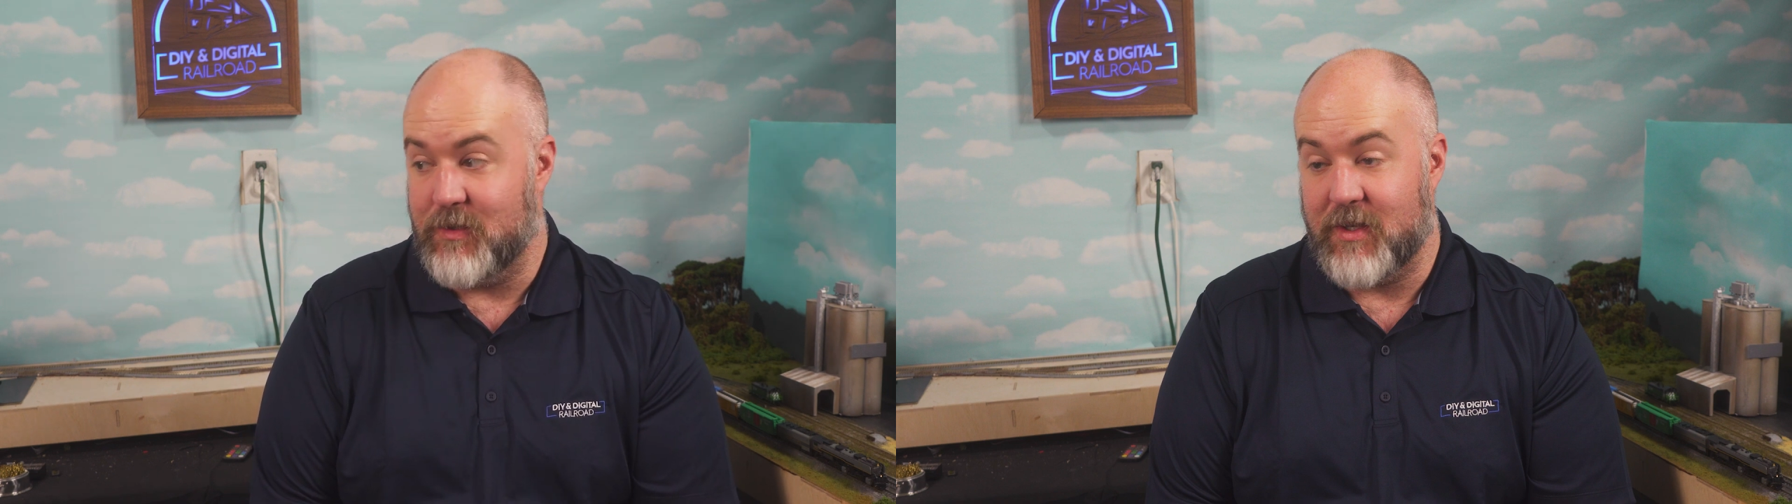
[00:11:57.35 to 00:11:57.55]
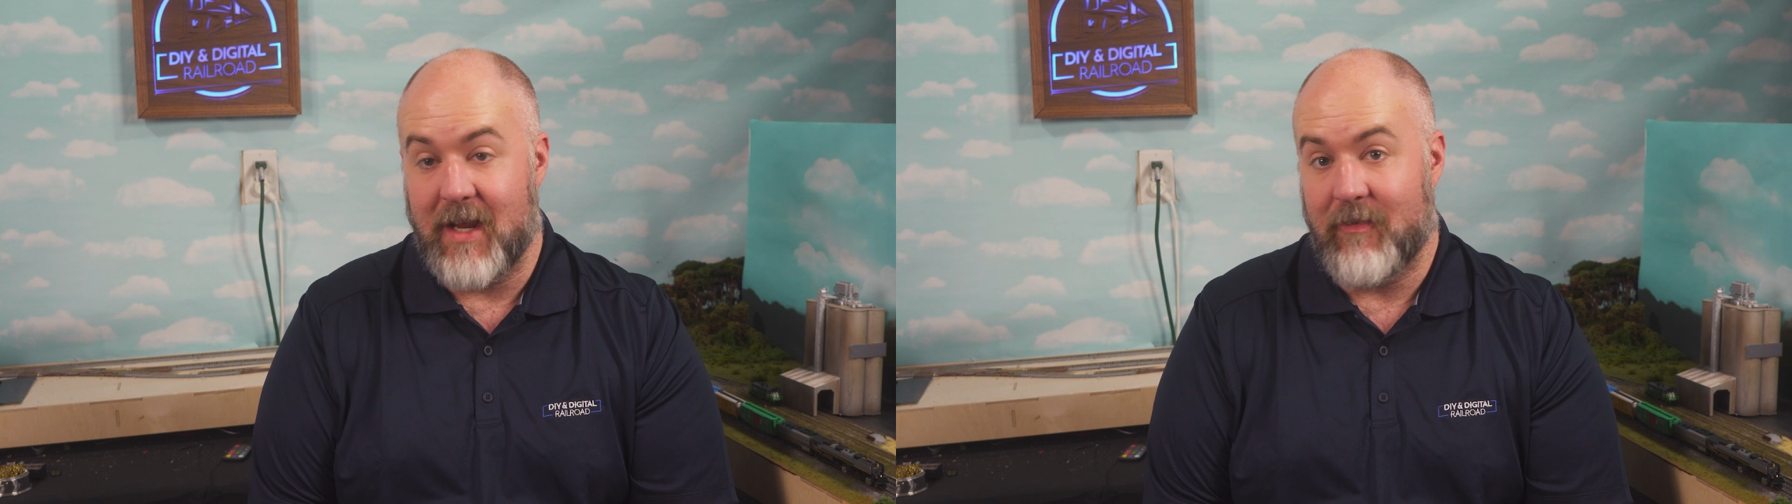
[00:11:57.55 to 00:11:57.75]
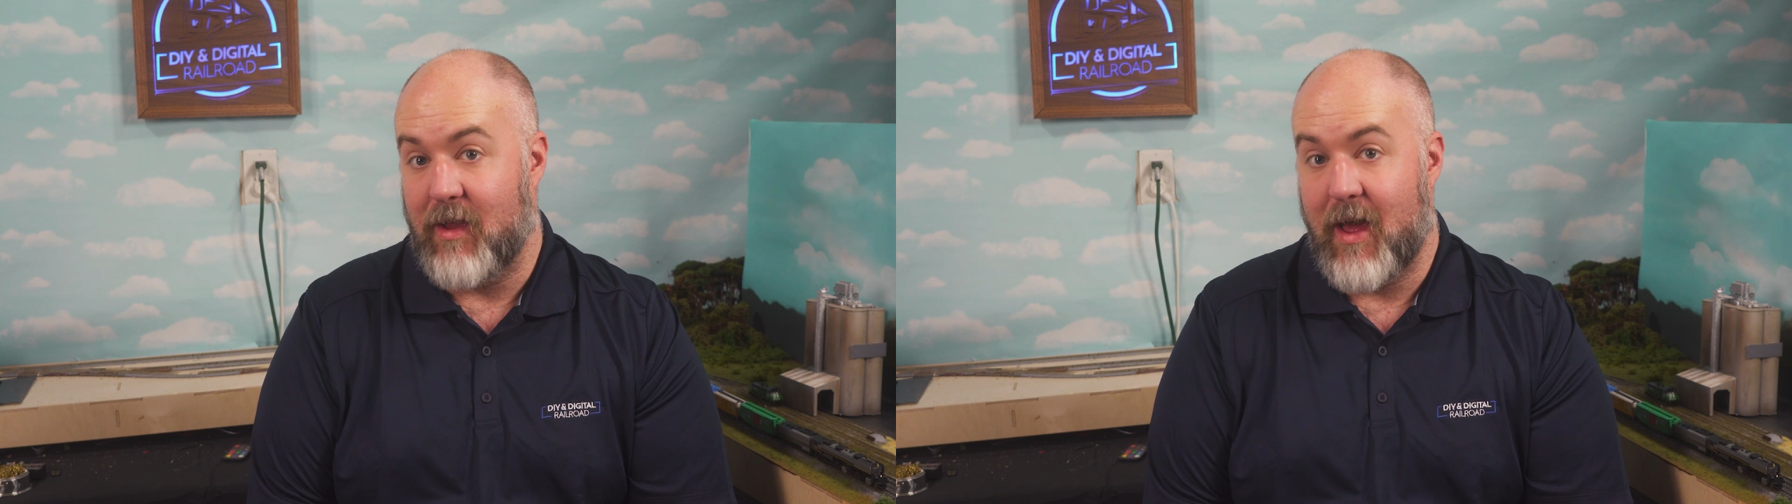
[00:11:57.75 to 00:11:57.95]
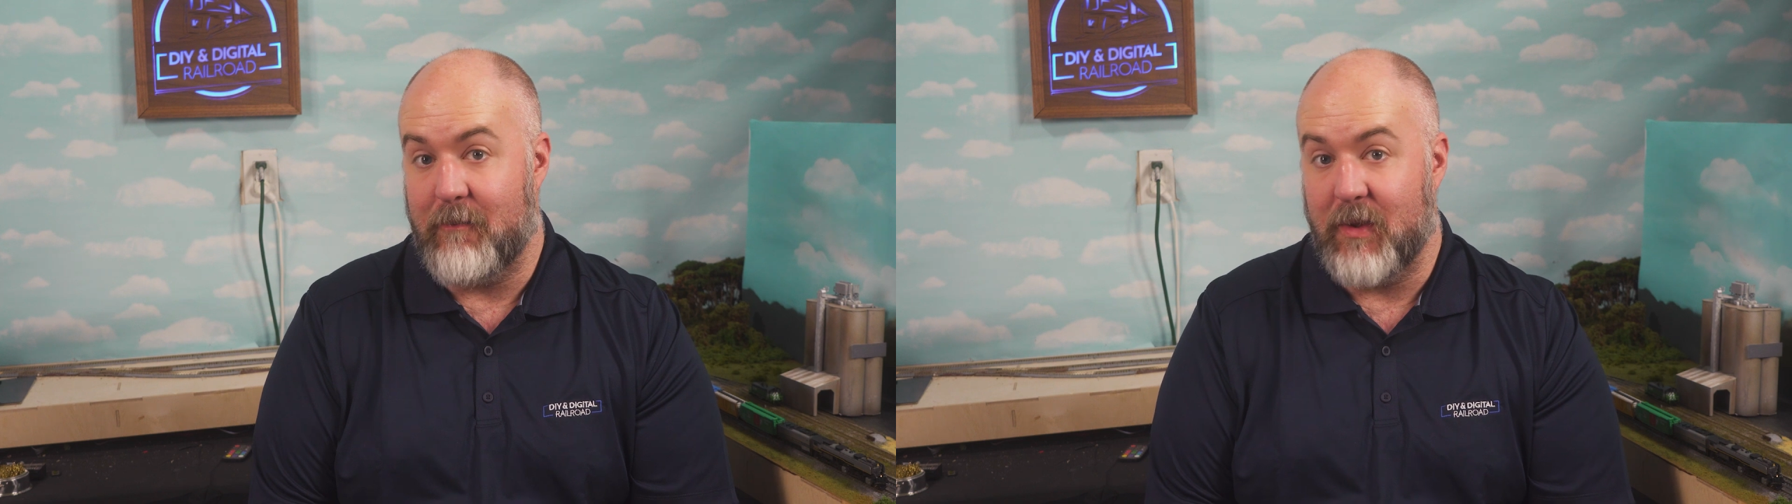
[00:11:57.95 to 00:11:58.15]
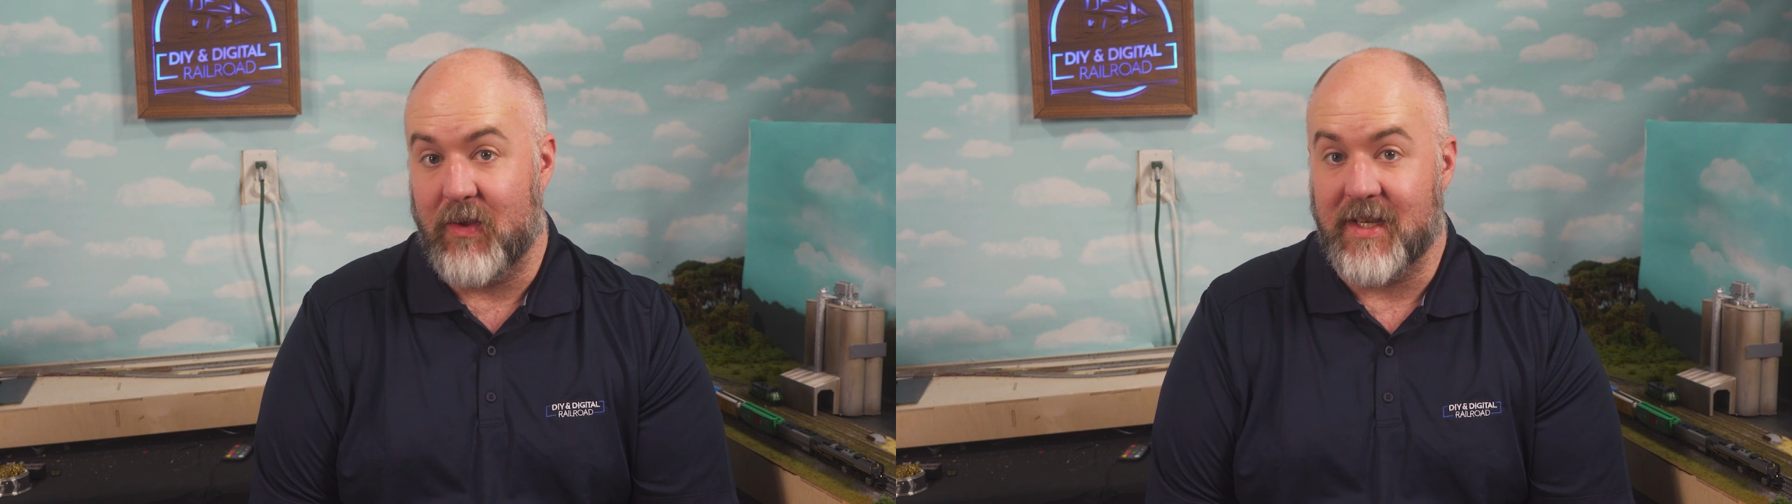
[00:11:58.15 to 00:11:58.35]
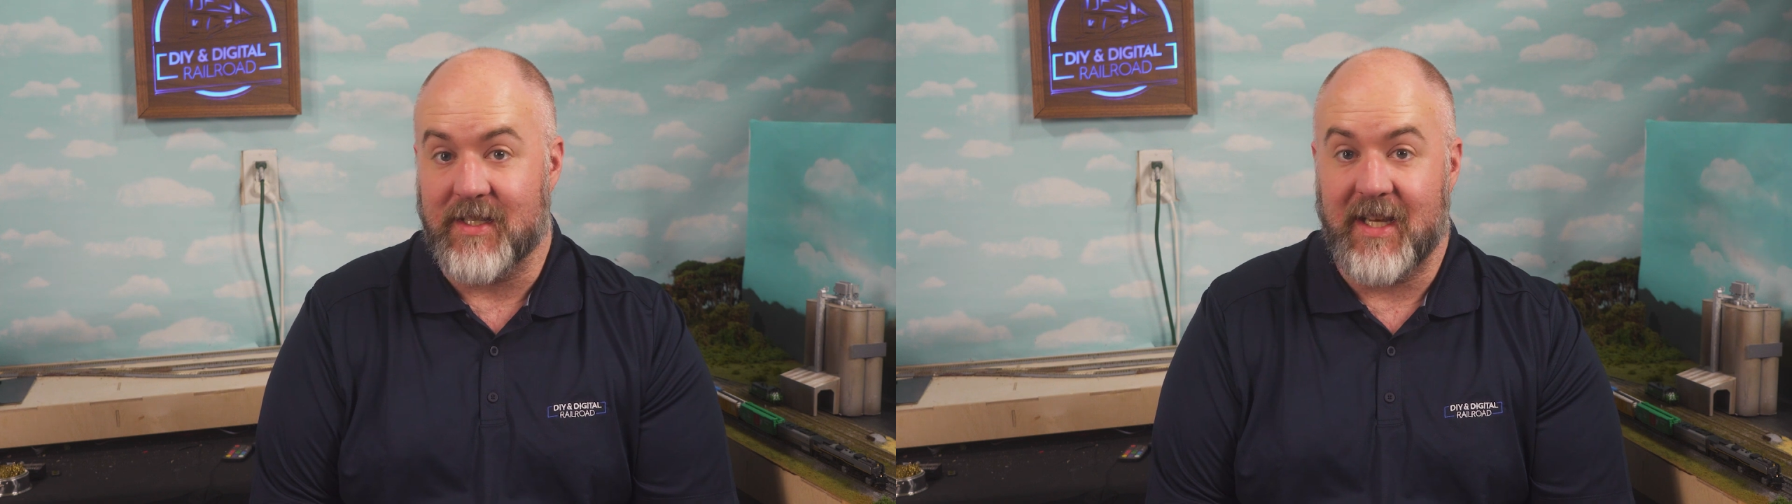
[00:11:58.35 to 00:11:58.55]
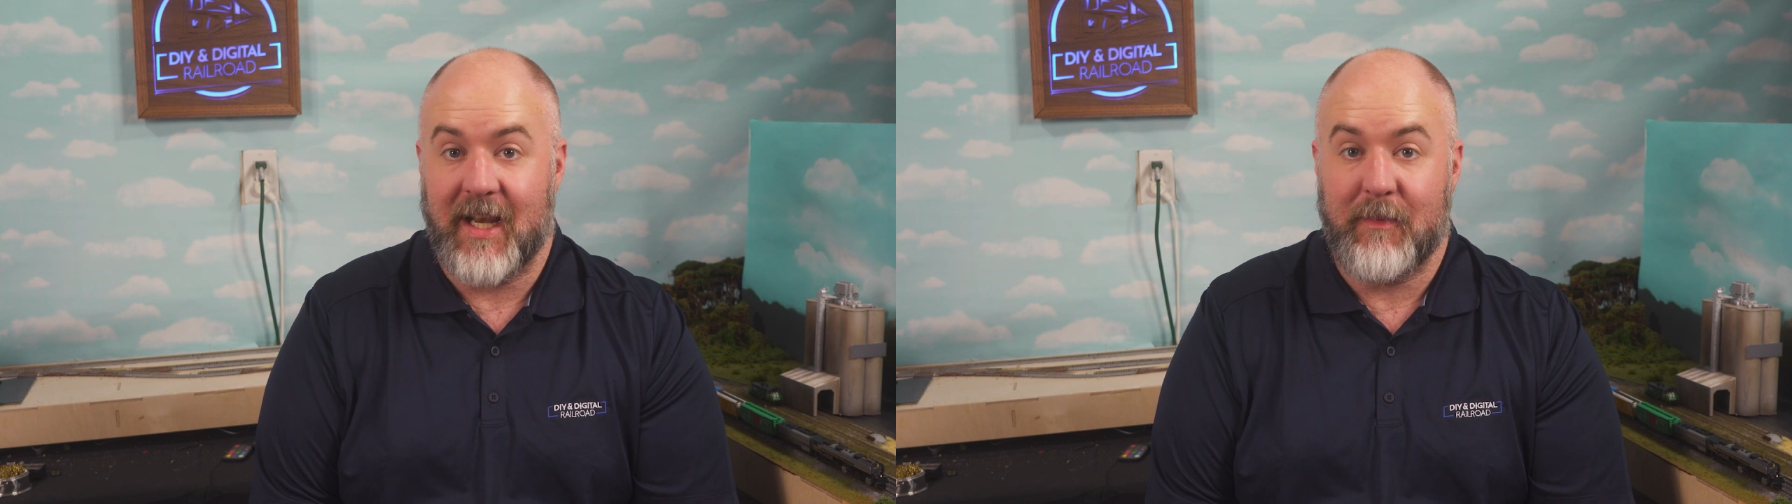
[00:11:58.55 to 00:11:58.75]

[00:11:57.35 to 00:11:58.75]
It's going to have a lot of buildings that need